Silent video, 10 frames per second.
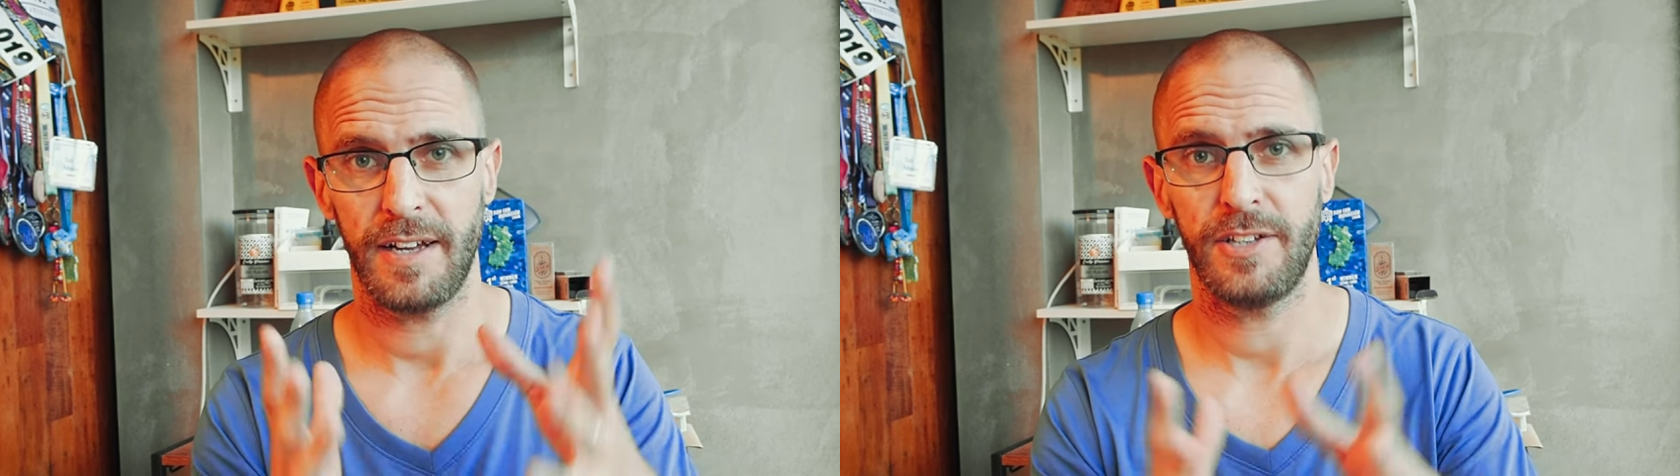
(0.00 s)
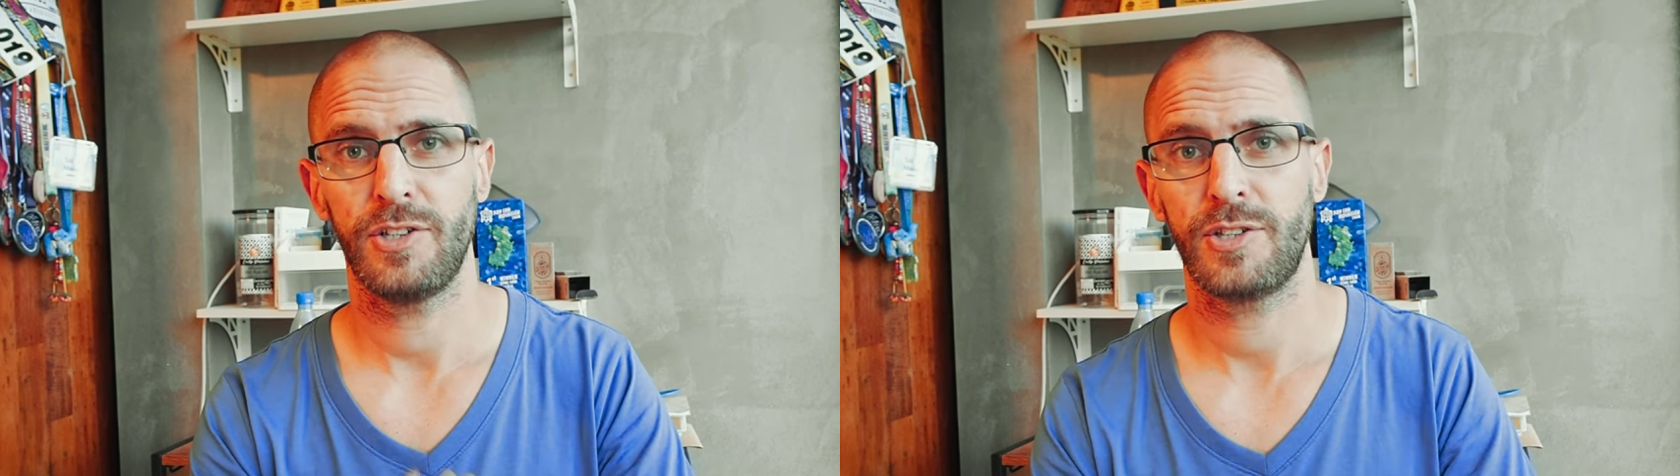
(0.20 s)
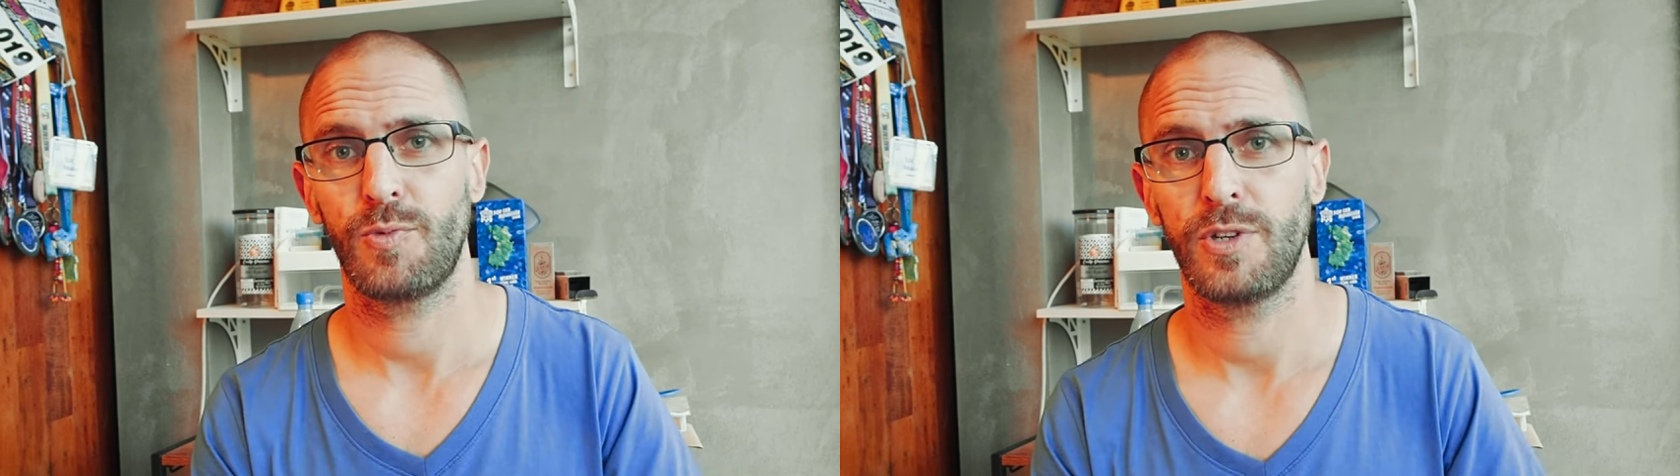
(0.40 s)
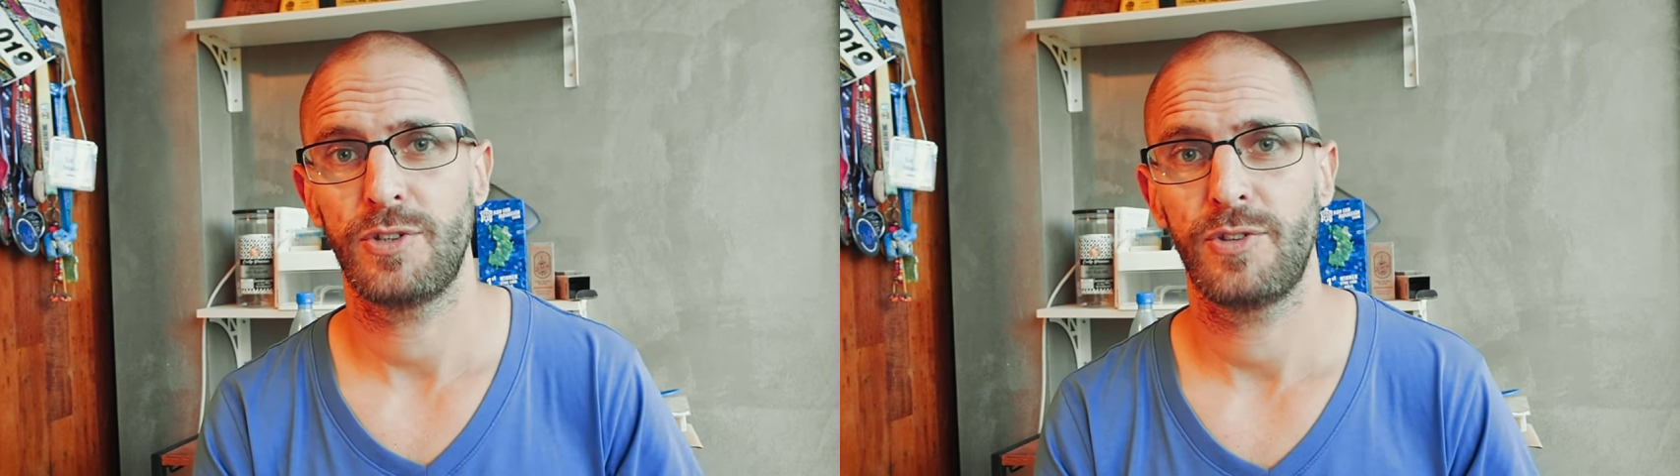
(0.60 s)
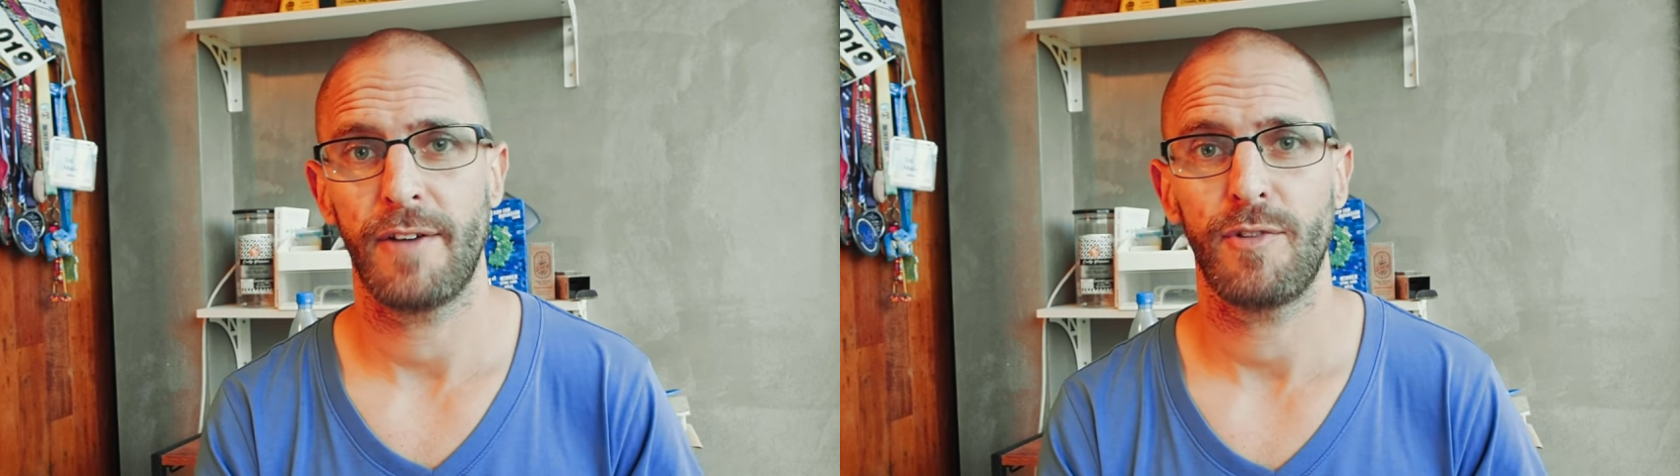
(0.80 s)
I just want
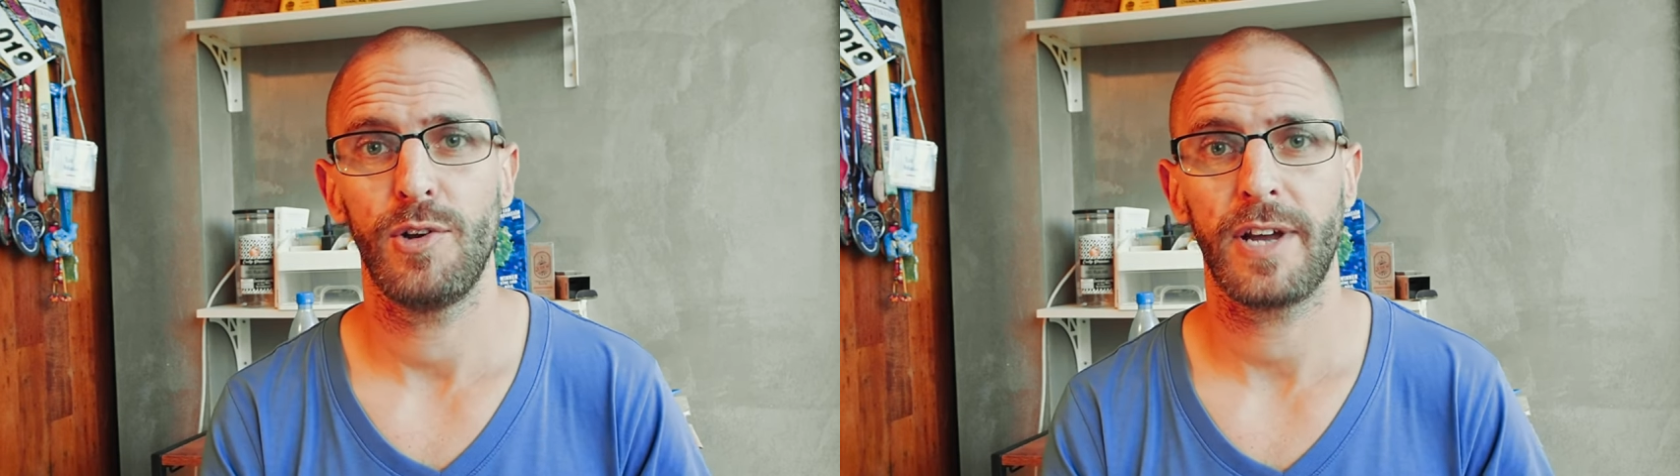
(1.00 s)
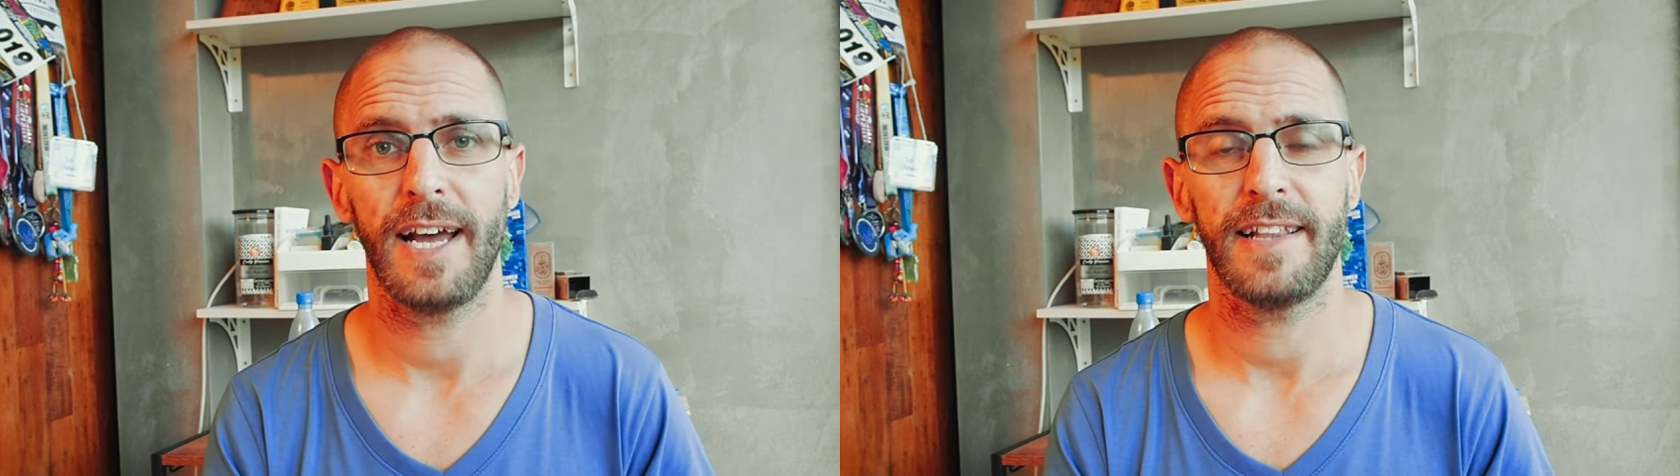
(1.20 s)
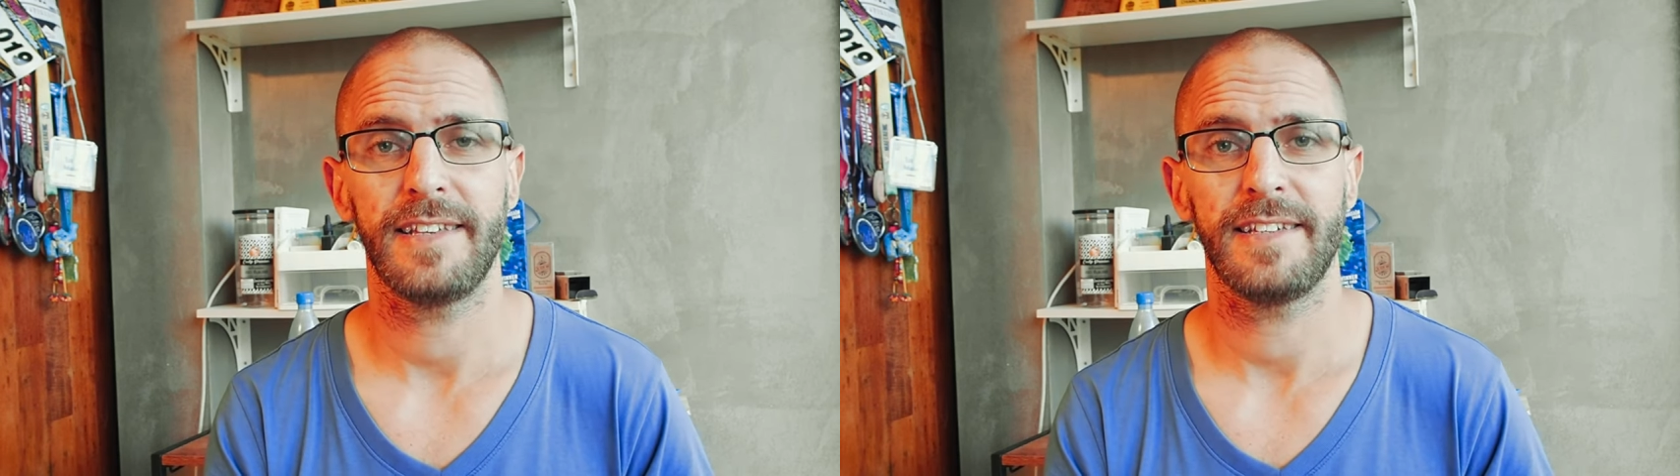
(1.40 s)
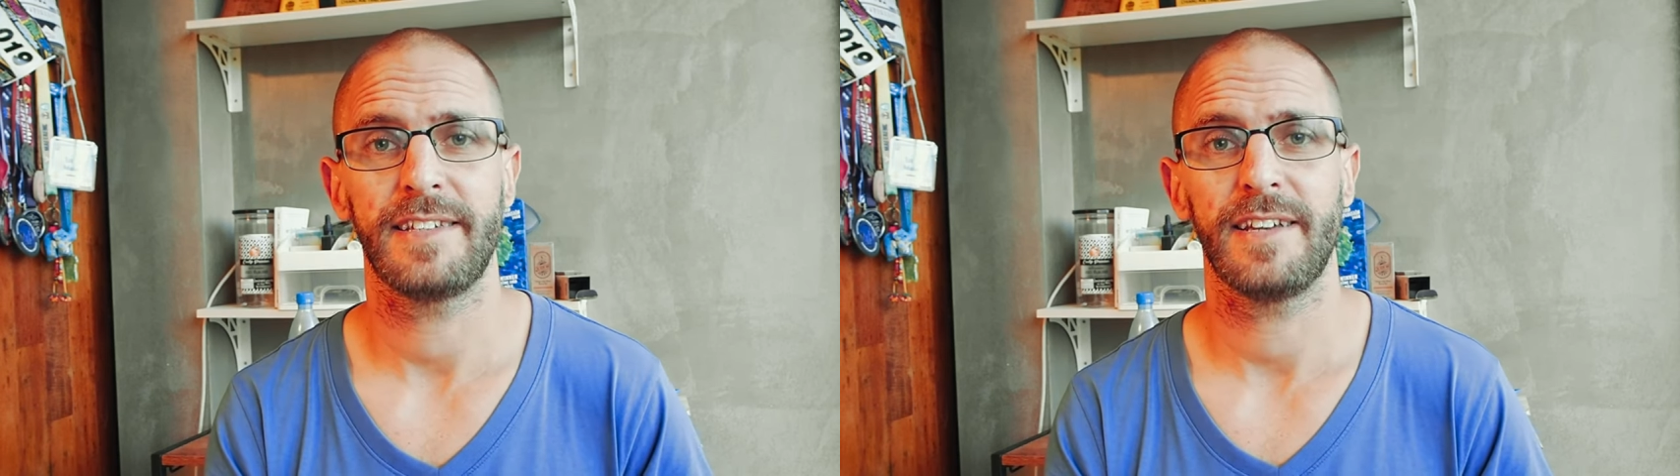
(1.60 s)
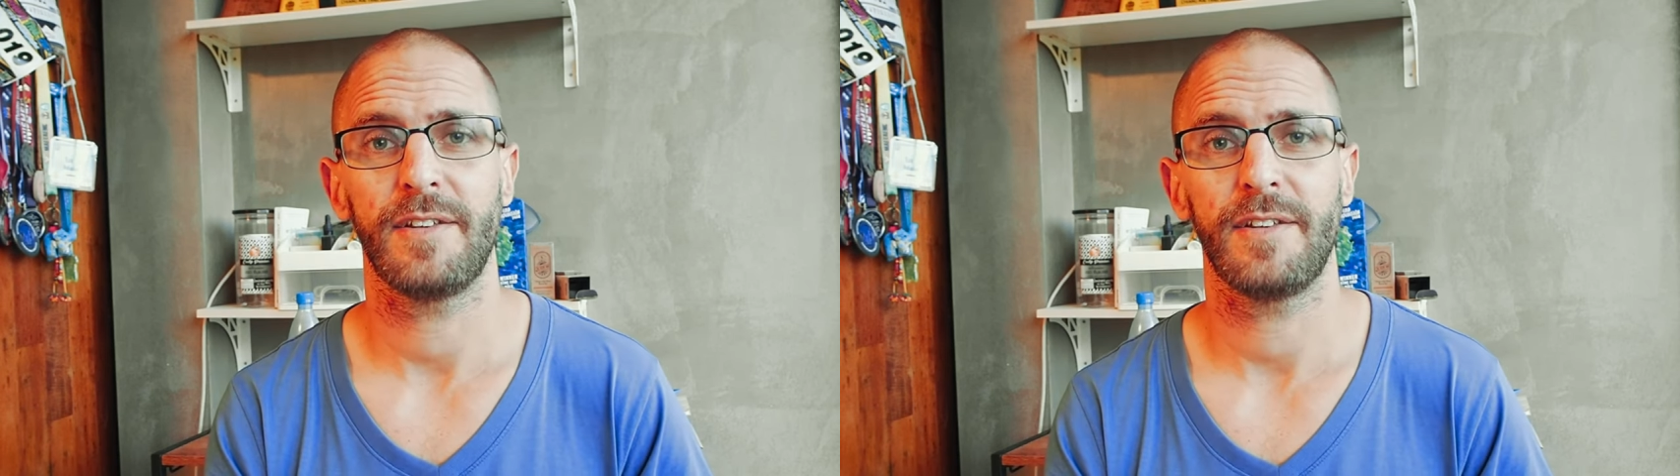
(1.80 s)
you to have a look at this